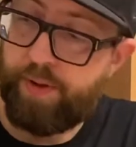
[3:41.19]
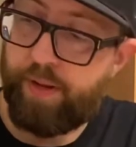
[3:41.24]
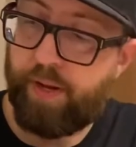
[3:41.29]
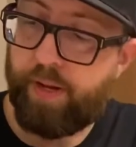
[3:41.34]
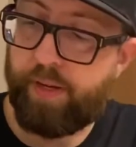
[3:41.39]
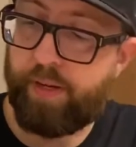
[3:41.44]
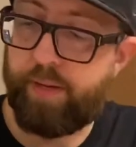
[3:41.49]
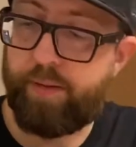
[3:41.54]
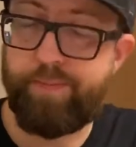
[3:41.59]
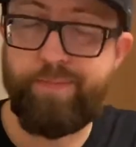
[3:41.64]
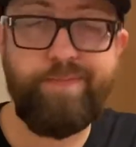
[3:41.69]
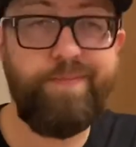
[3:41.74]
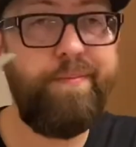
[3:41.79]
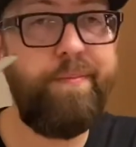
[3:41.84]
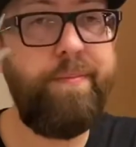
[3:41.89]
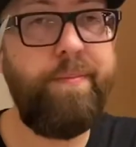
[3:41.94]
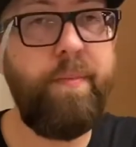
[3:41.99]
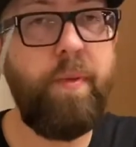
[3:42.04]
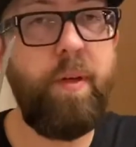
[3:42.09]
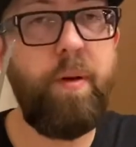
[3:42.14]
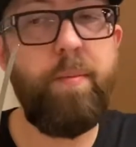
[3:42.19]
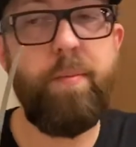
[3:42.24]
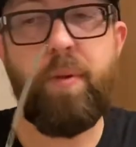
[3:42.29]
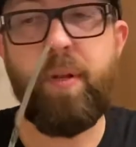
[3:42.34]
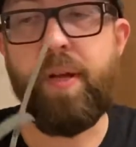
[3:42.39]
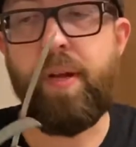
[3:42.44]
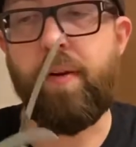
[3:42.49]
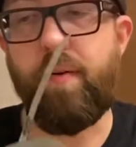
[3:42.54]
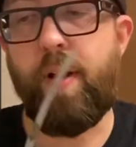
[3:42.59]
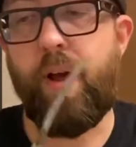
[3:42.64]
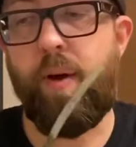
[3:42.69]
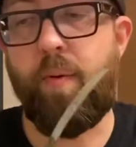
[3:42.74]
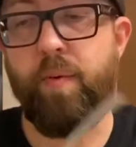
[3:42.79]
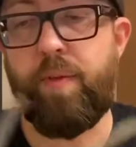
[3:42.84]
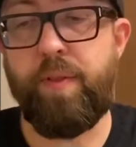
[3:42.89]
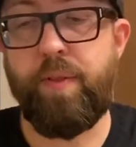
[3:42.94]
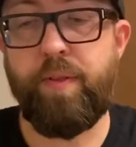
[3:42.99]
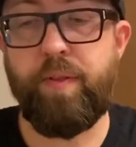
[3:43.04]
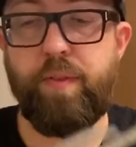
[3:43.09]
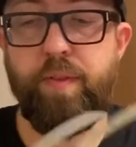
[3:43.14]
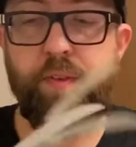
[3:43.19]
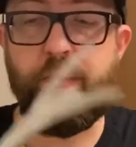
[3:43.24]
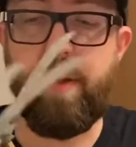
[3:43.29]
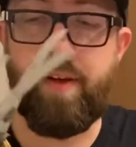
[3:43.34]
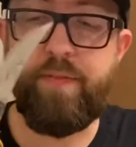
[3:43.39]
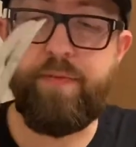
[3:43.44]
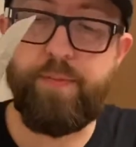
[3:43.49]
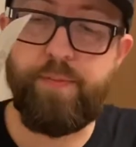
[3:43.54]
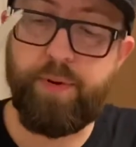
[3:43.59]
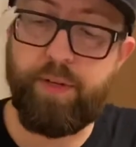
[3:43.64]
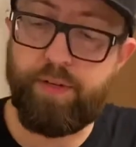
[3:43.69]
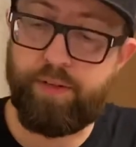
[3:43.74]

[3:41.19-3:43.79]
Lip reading: I could play around with it and stuff, but